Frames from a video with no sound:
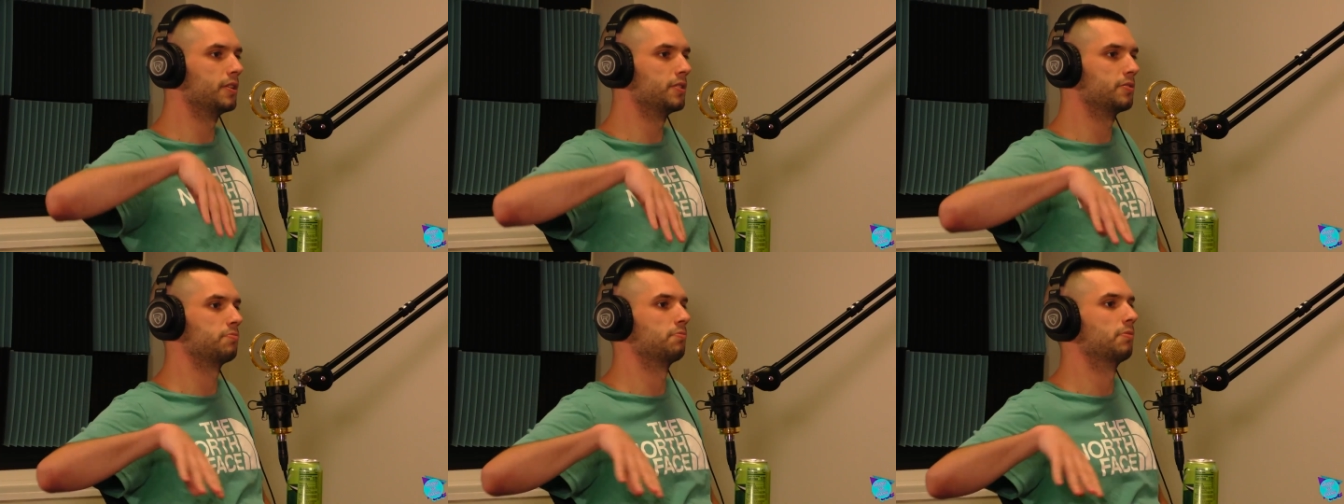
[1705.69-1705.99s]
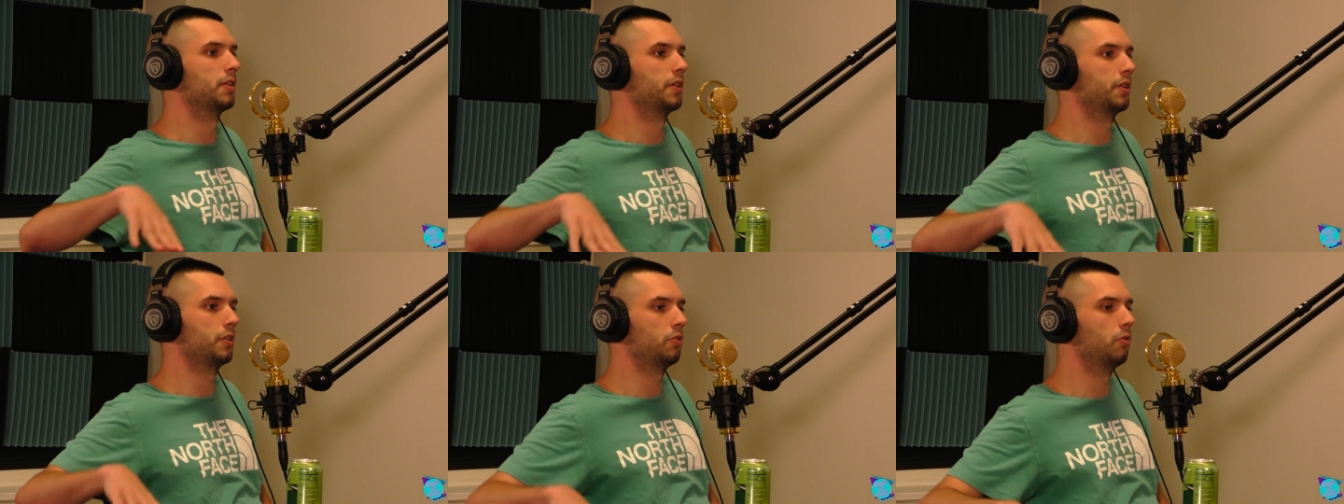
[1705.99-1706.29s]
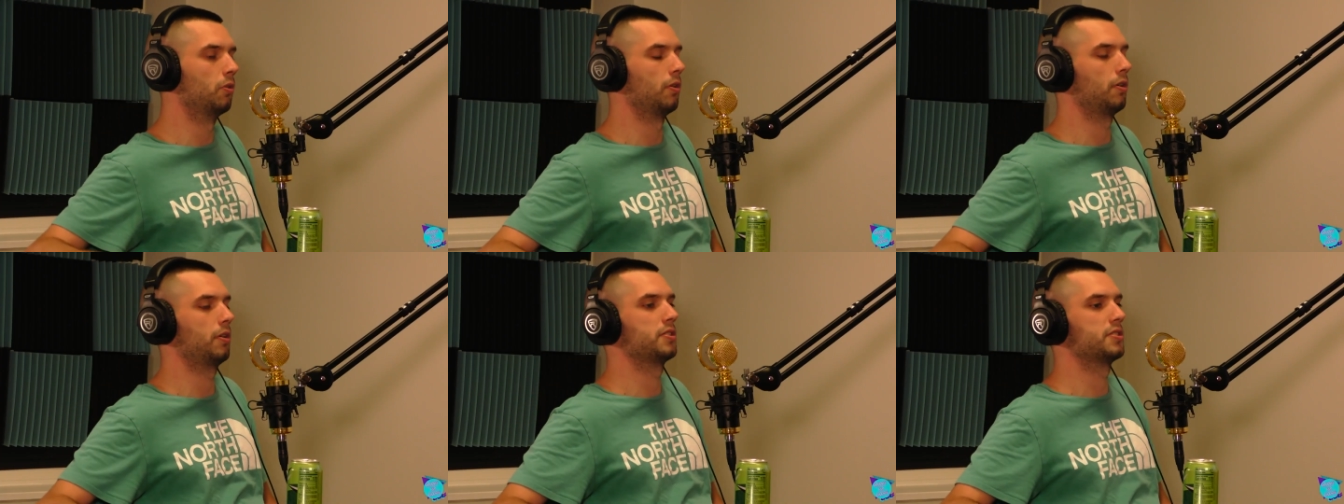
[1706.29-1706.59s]
is really
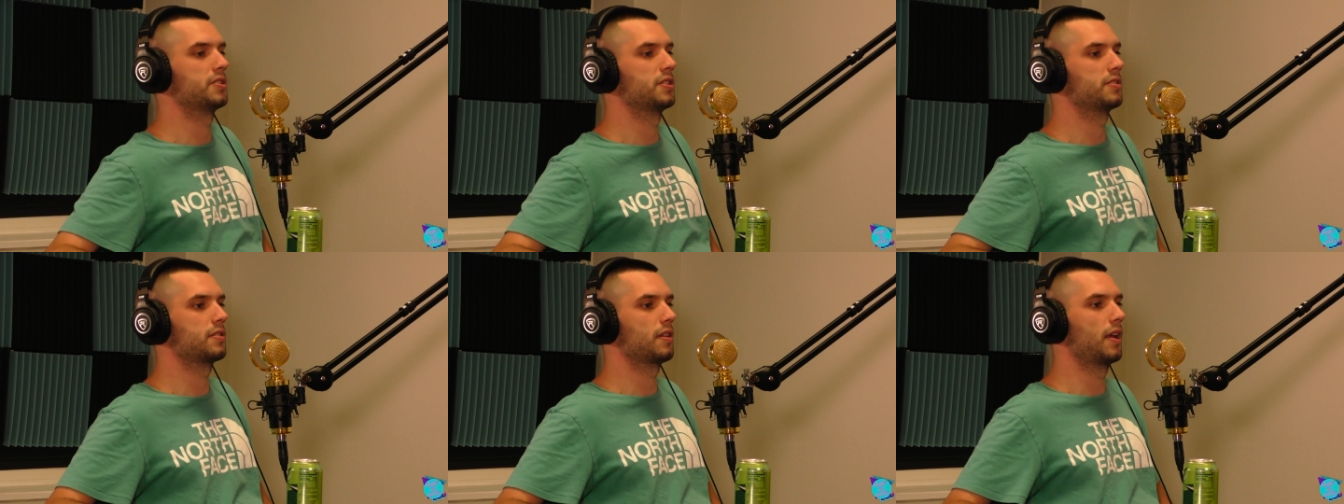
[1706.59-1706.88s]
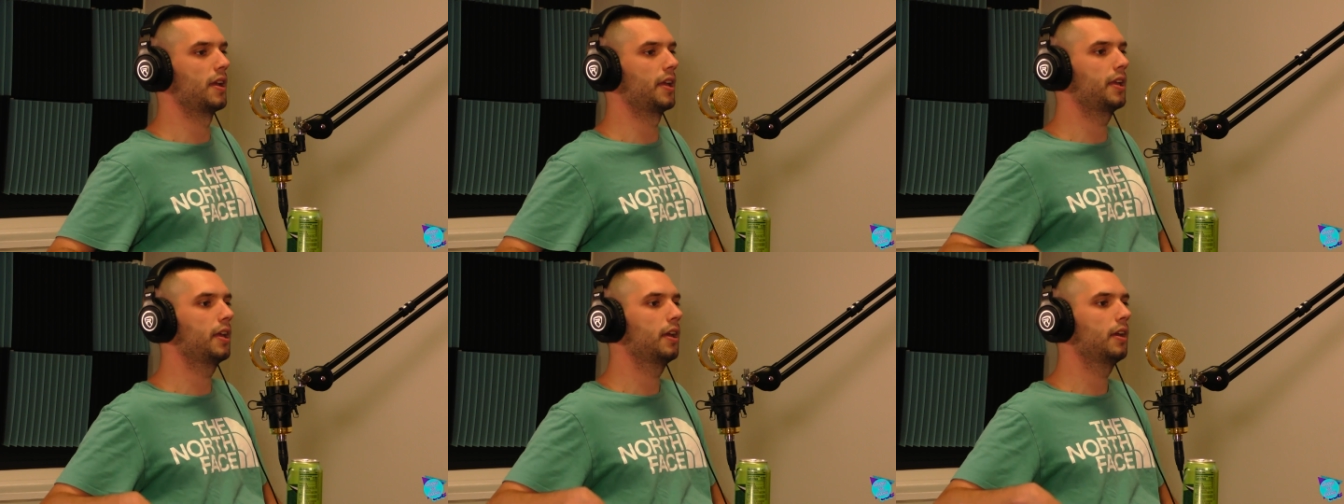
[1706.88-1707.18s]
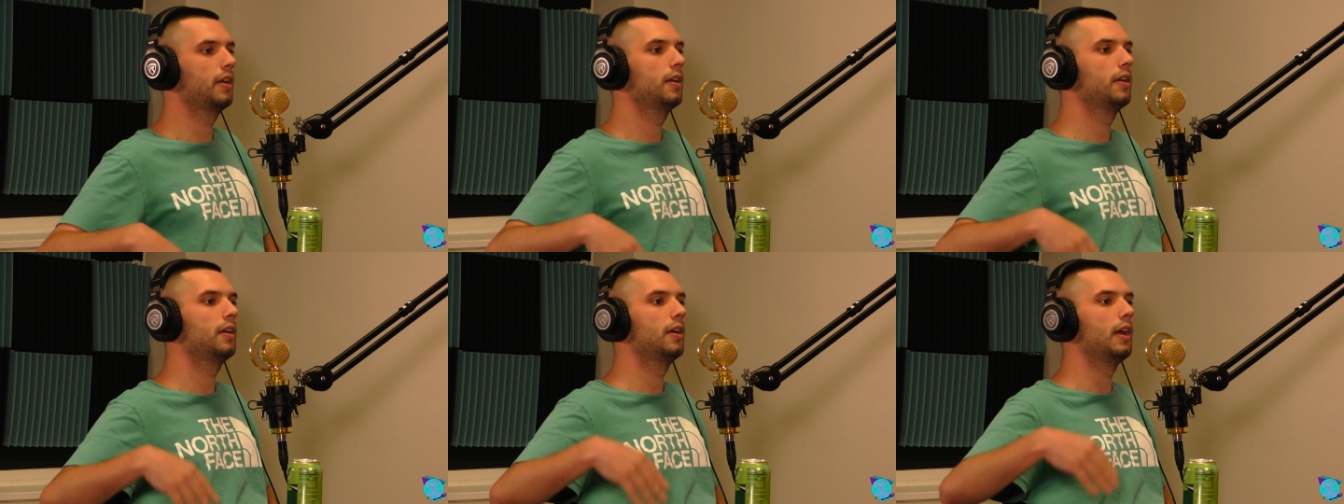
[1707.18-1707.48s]
cool because it's like
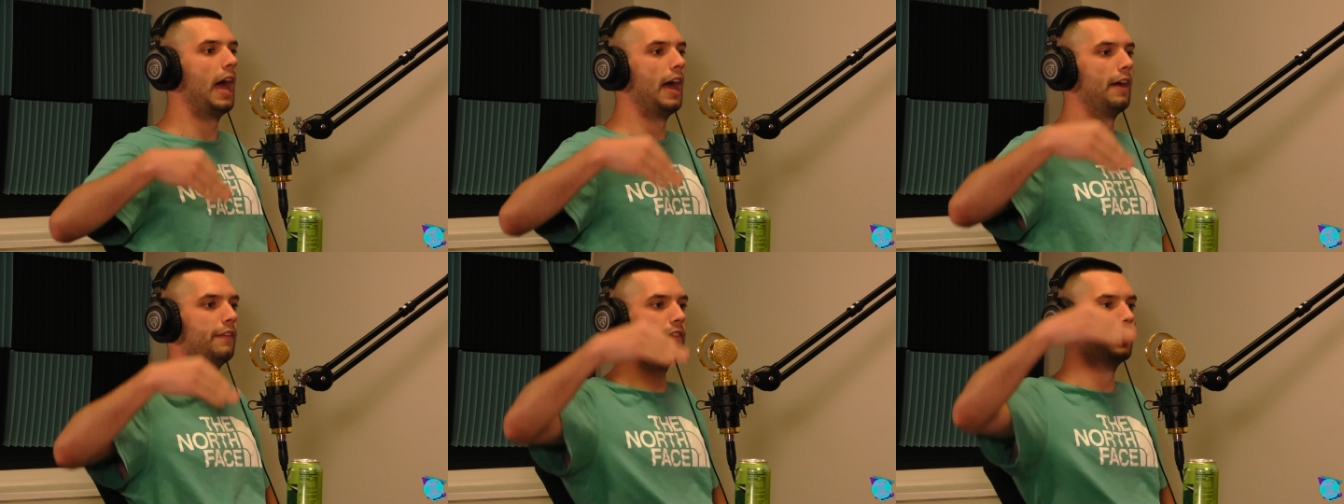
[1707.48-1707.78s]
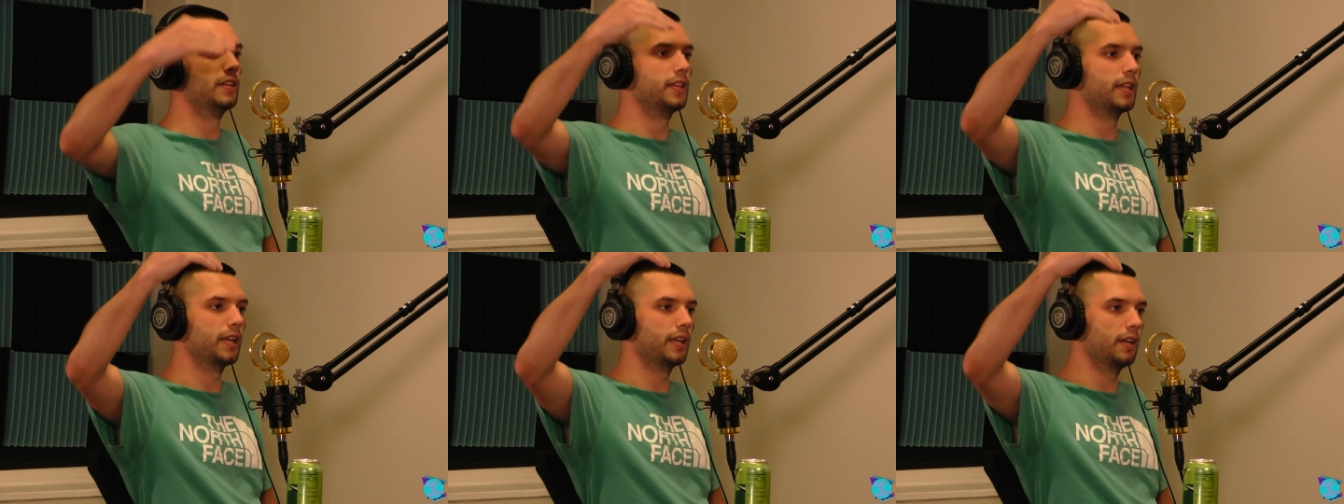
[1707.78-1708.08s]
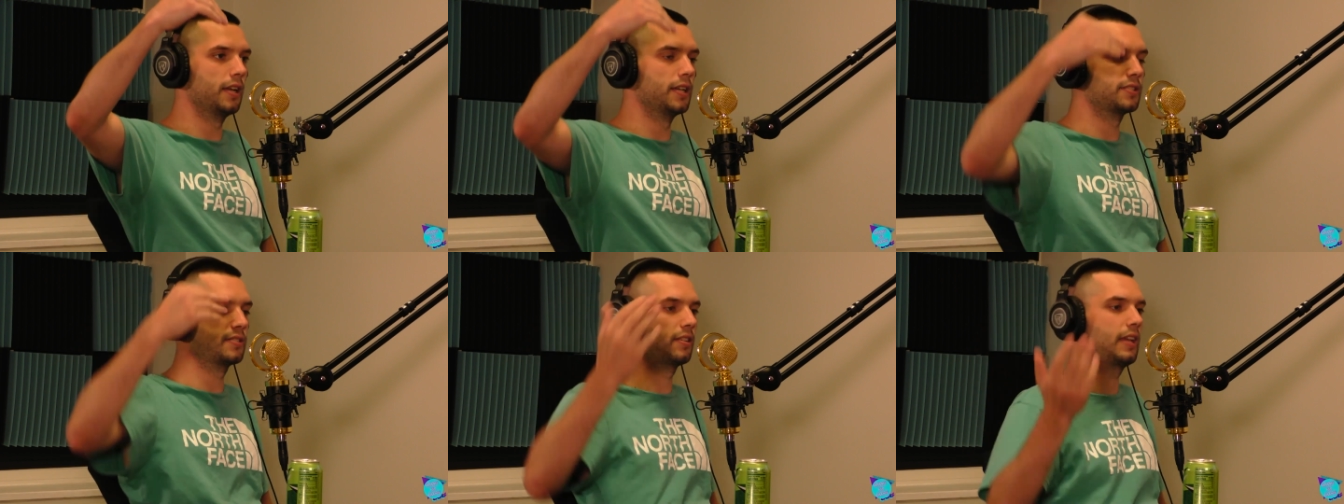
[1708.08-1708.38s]
oh okay everything
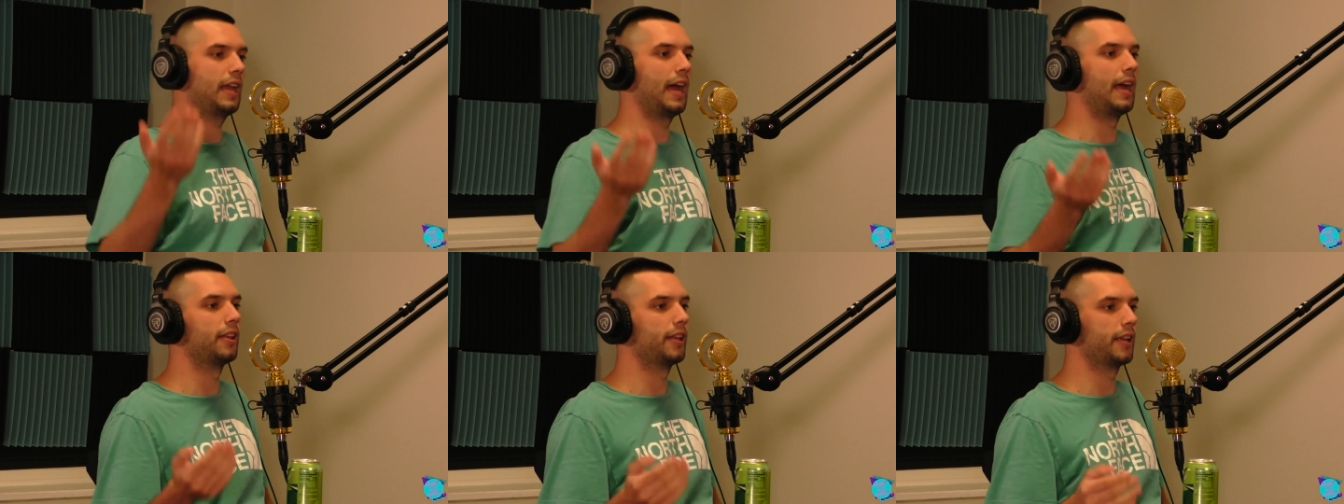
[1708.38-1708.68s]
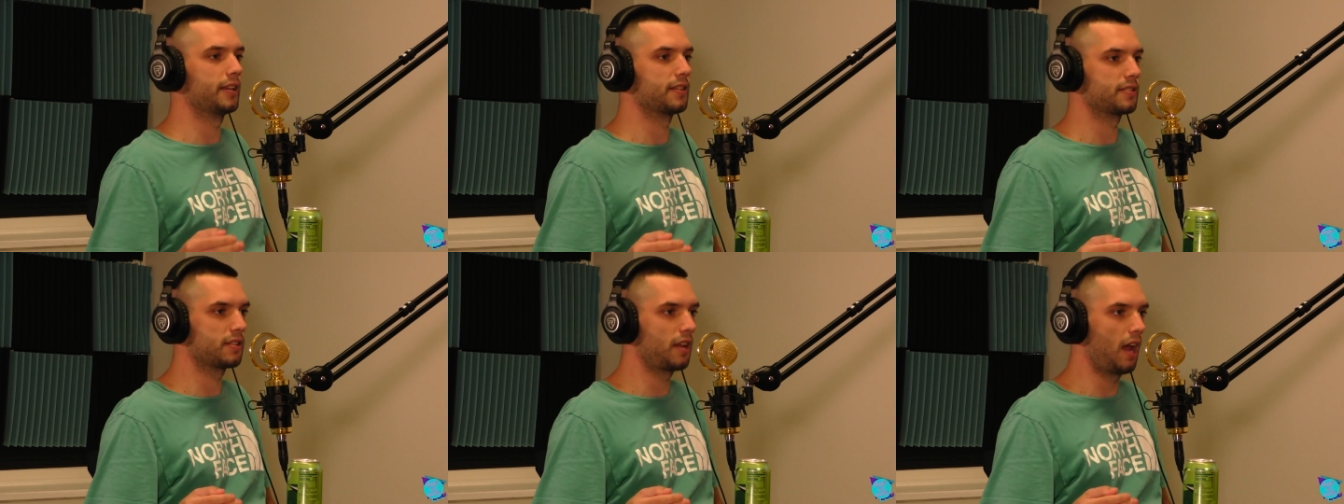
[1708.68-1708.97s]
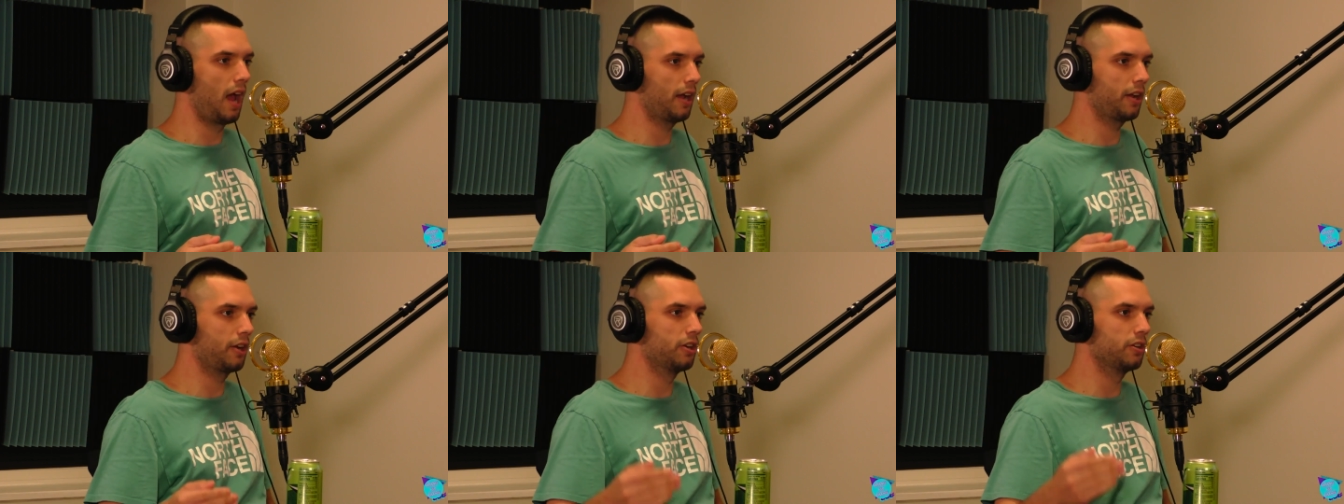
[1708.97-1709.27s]
it's kind of like a
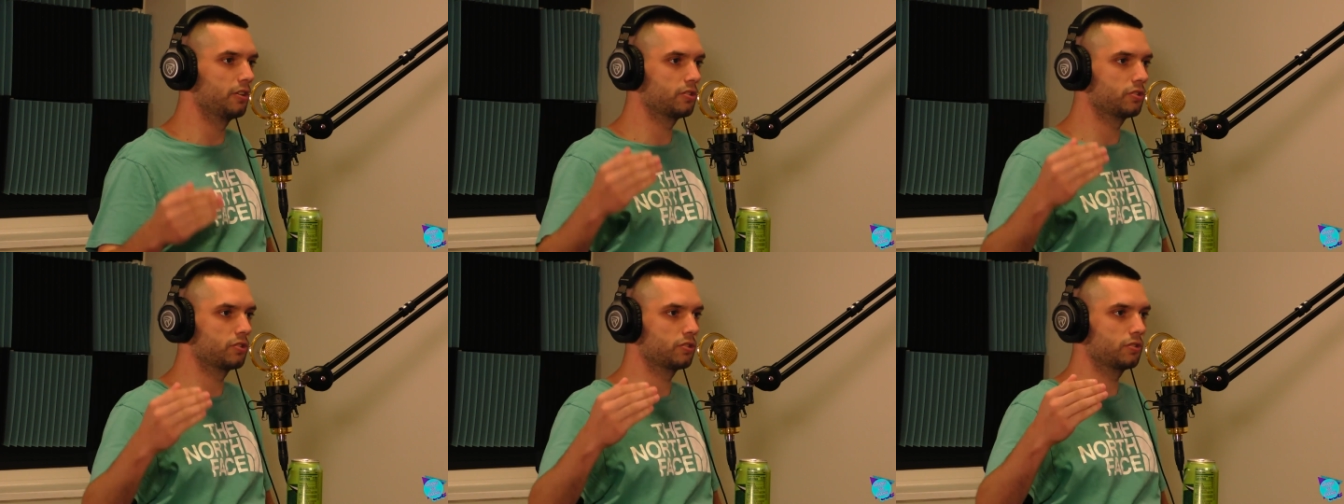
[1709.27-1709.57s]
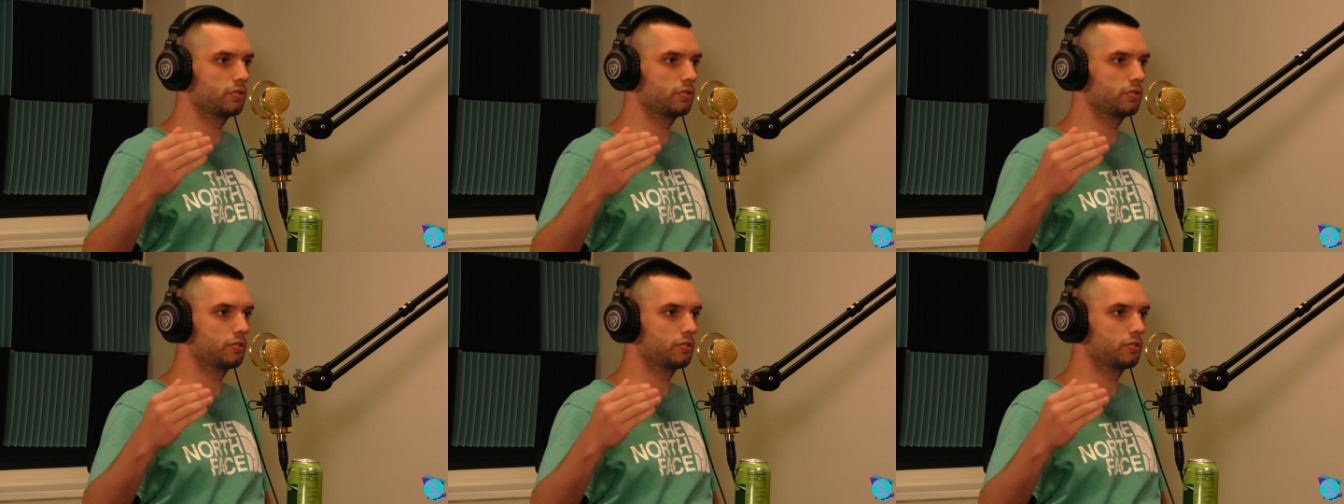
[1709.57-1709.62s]
soccer